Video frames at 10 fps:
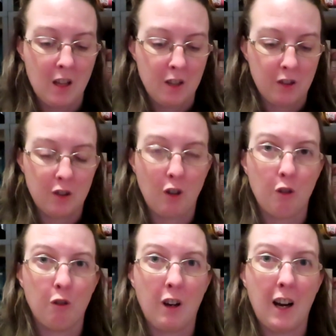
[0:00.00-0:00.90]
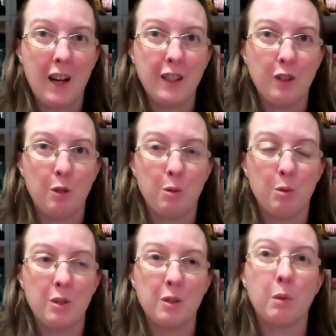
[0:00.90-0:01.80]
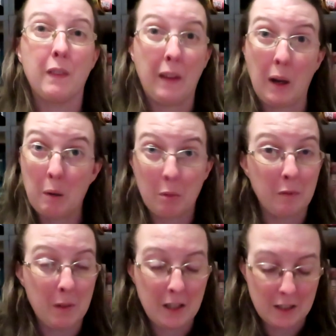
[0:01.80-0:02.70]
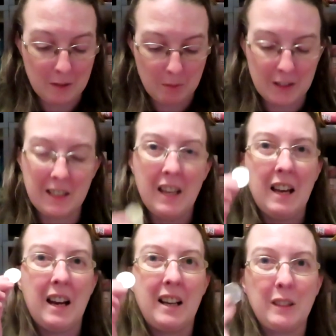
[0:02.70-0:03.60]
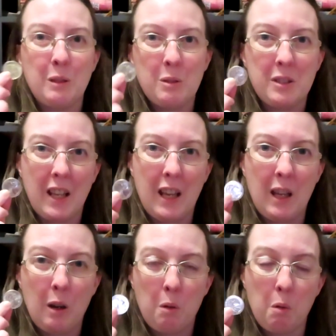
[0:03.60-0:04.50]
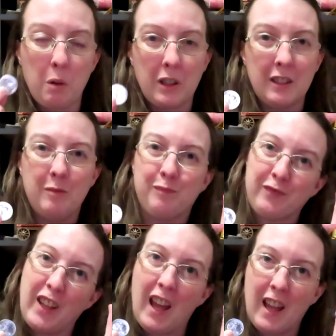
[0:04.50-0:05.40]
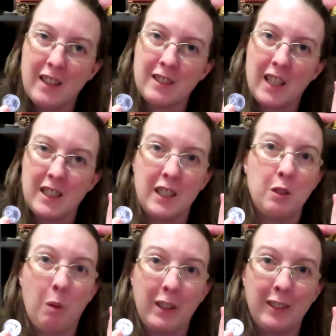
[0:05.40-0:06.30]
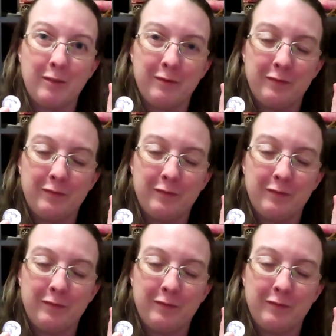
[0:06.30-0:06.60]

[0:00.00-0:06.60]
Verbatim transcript: So I used, with the help of my husband, I used a quarter and a d20.